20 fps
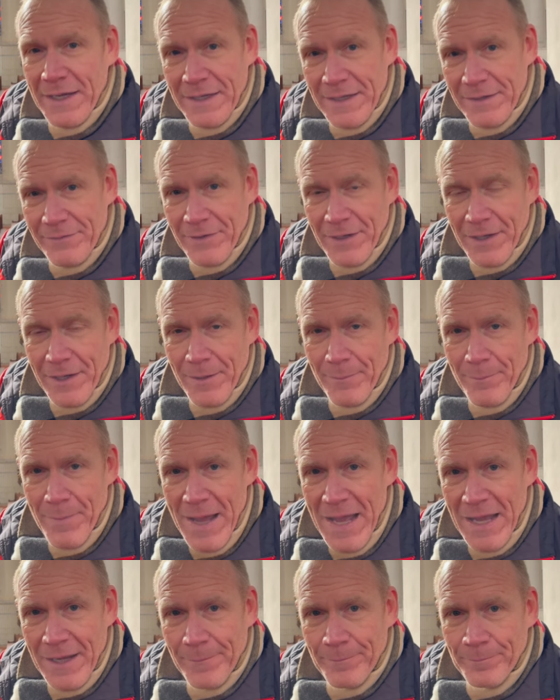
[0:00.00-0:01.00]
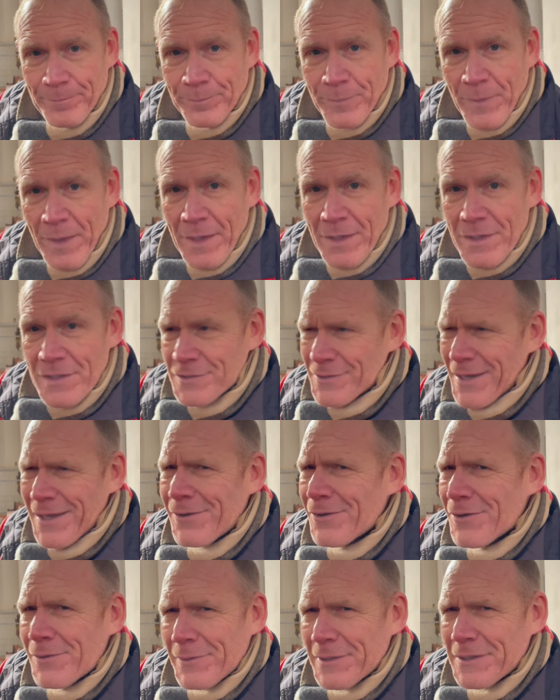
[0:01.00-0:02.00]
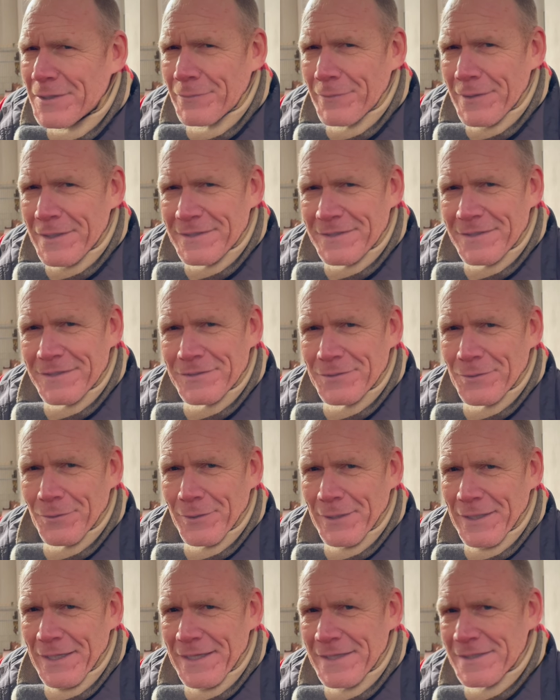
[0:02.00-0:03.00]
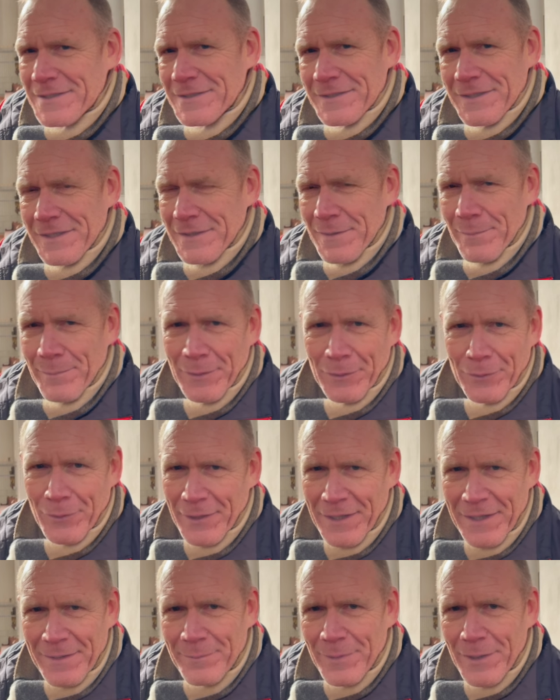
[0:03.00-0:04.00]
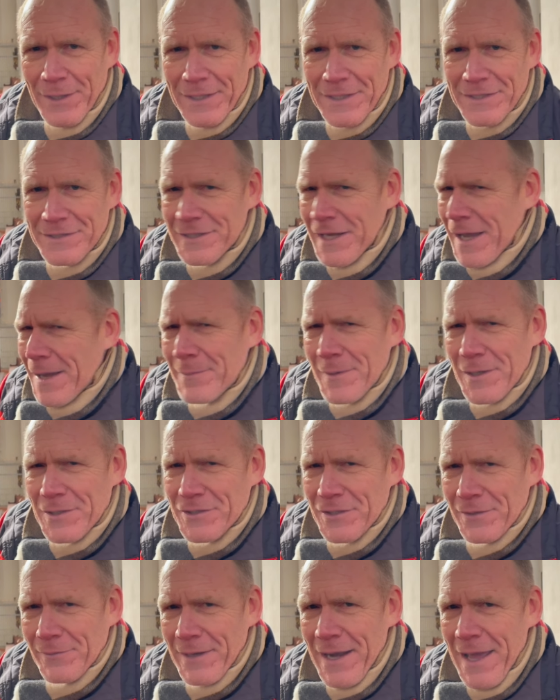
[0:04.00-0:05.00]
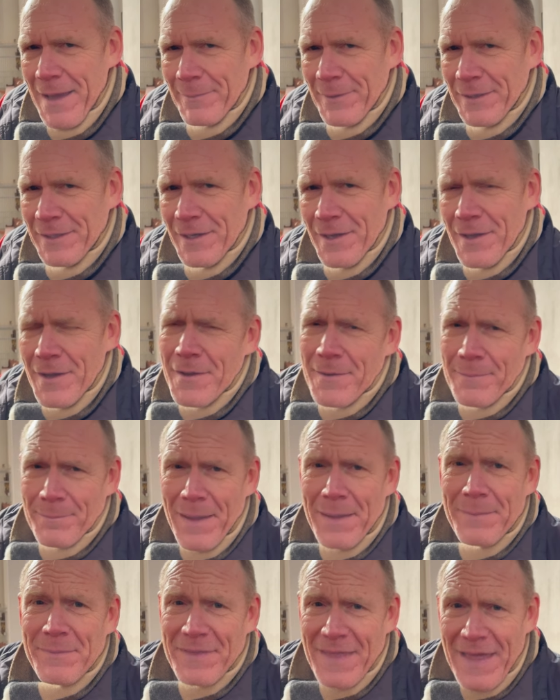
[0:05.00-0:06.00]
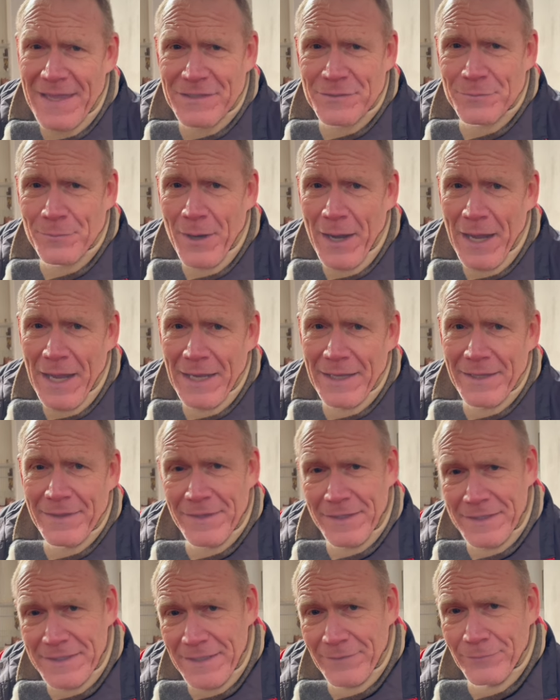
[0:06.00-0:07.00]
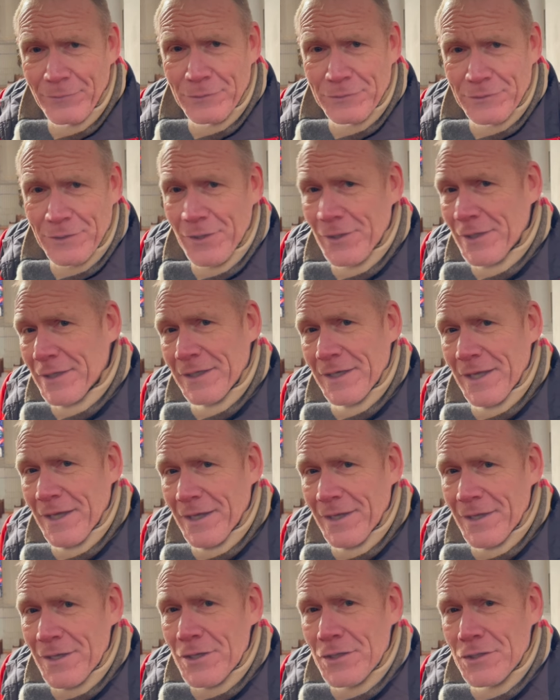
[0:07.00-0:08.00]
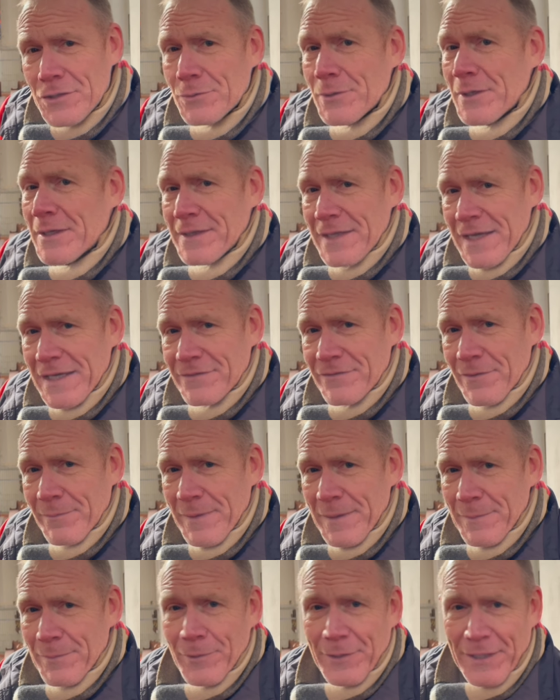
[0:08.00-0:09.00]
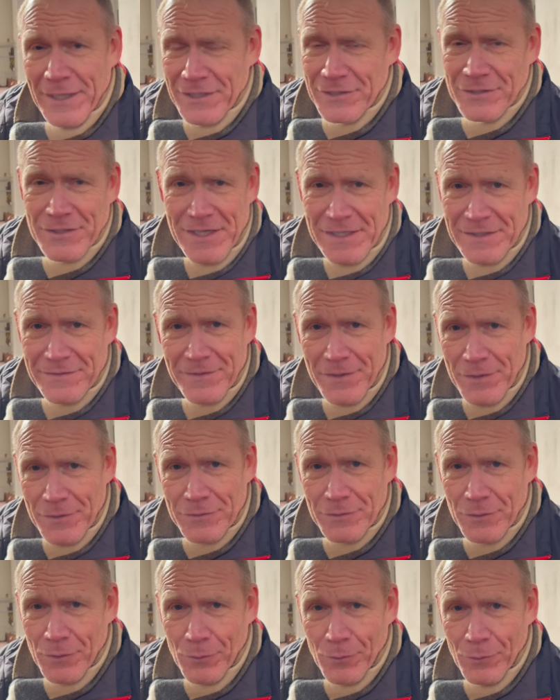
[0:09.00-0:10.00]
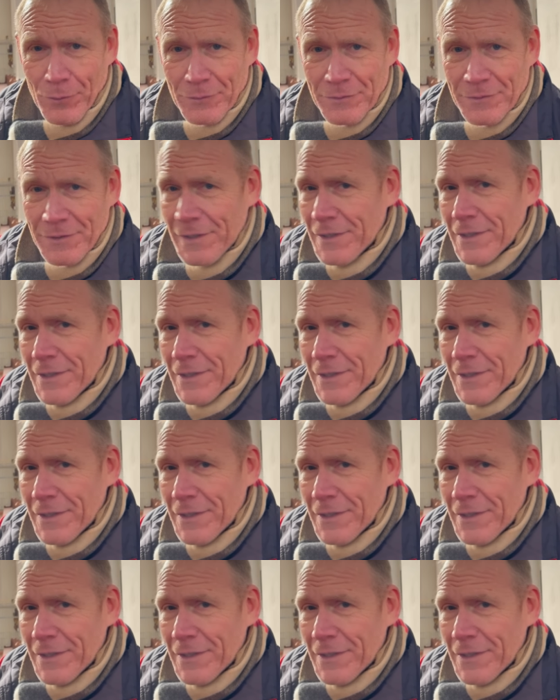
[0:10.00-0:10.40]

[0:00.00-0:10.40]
never to come back. So I don't know what the rest of the story is. Did the builder get punished? I'm not sure what happened. Maybe that's why the devil started doing things for people in exchange for their souls